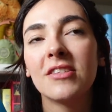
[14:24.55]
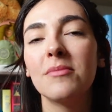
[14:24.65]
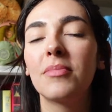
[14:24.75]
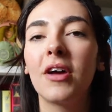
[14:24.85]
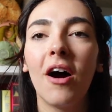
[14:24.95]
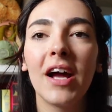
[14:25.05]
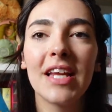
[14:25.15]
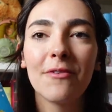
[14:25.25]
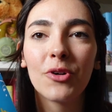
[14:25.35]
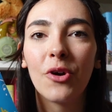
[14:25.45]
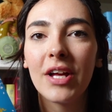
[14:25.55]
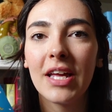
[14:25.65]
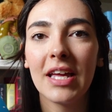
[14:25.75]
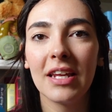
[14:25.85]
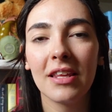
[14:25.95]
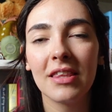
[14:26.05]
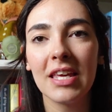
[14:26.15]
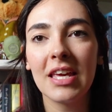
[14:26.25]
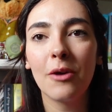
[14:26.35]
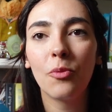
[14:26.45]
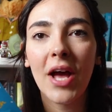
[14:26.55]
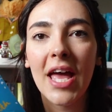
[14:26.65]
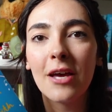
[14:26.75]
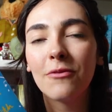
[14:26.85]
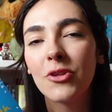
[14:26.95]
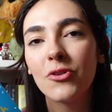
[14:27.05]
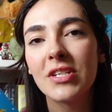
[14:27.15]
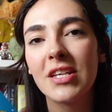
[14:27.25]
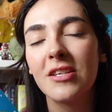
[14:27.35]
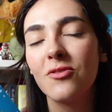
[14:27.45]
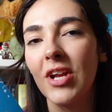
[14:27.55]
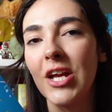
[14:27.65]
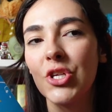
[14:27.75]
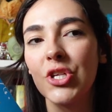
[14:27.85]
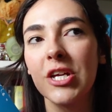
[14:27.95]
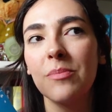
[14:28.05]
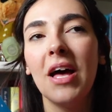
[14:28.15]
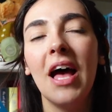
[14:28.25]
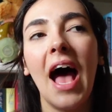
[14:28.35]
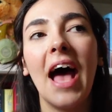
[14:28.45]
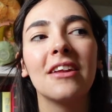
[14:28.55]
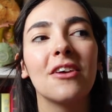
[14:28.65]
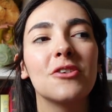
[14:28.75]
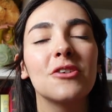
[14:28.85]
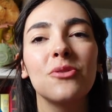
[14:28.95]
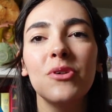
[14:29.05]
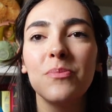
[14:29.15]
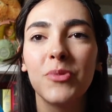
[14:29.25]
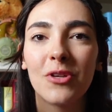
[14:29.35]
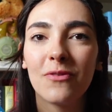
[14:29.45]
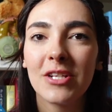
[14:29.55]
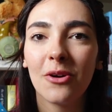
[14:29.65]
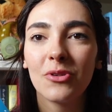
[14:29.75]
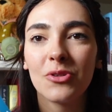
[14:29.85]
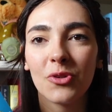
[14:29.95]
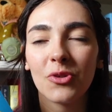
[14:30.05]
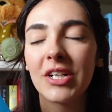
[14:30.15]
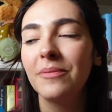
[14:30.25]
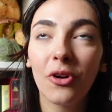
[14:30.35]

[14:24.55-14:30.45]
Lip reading: The guy never got in the way of the three sisters' relationship, and I just thought it was a beautifully told story.